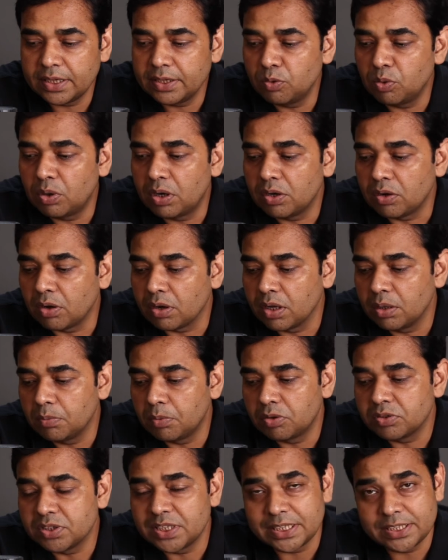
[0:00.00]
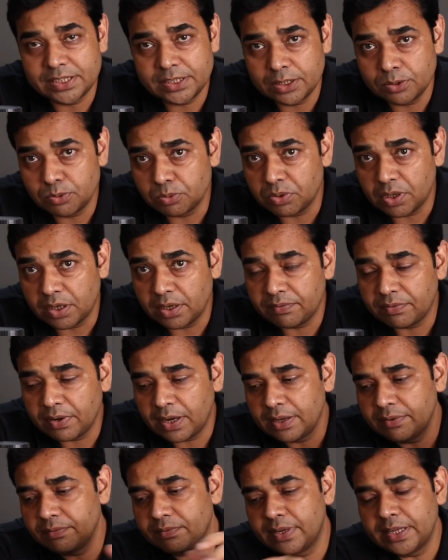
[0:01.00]
you are talking about 16 to
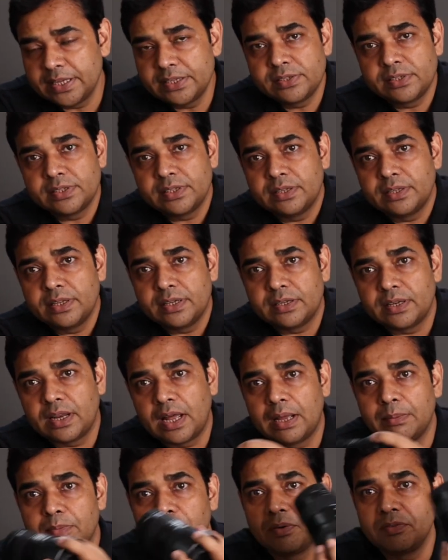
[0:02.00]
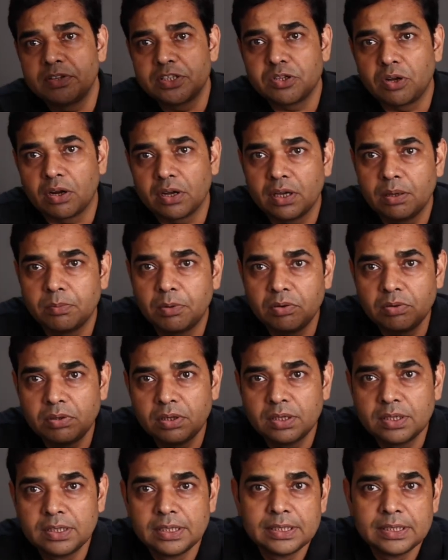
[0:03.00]
35 lens that I was talking about.